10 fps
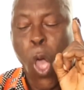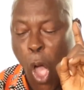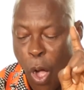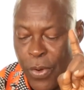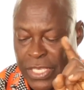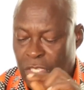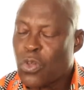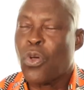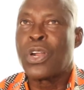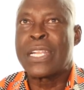always
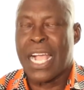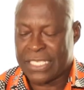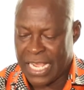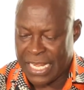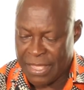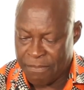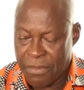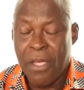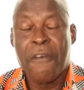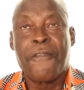contacted
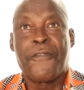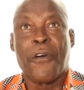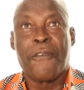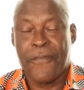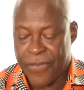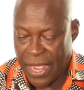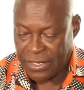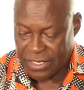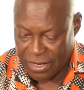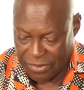him for
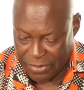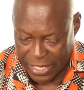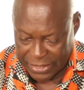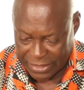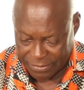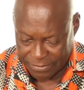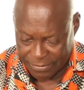fundraising.